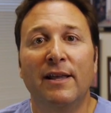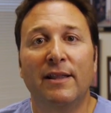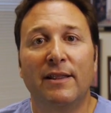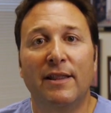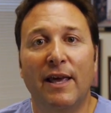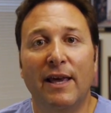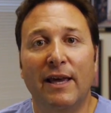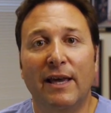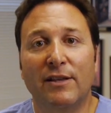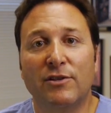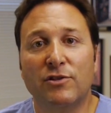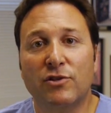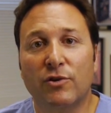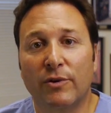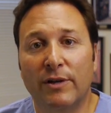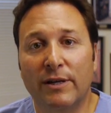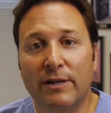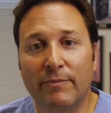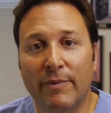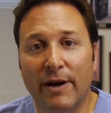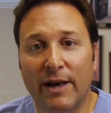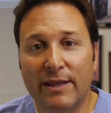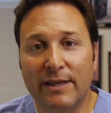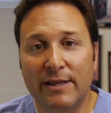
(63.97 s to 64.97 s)
They get
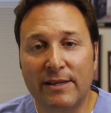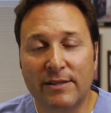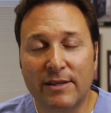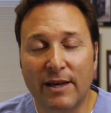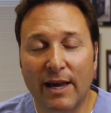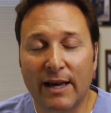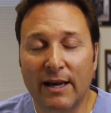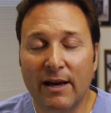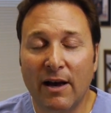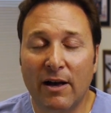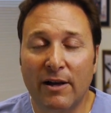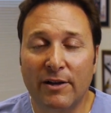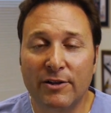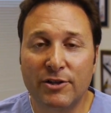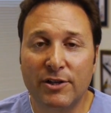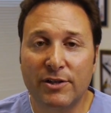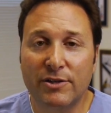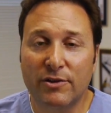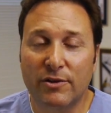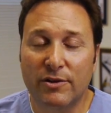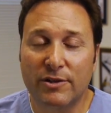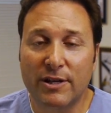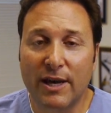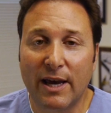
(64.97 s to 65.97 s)
screened by the
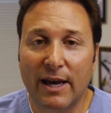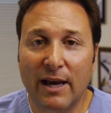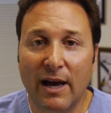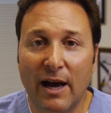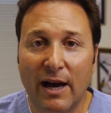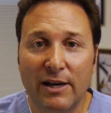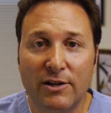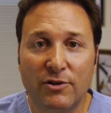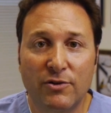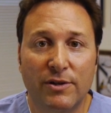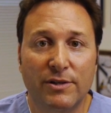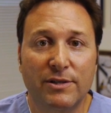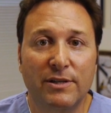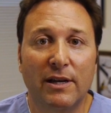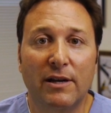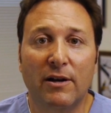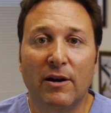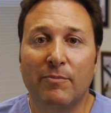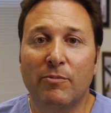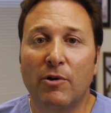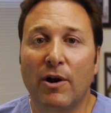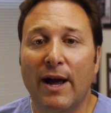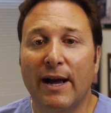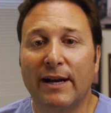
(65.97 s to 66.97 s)
psychologist or psychiatrist in
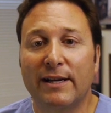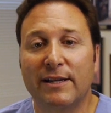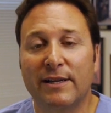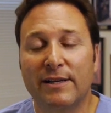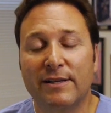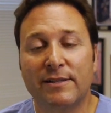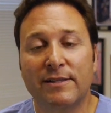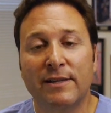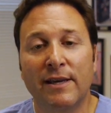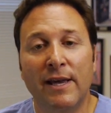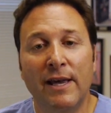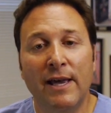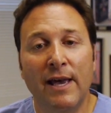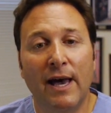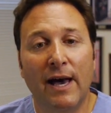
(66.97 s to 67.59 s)
our practice.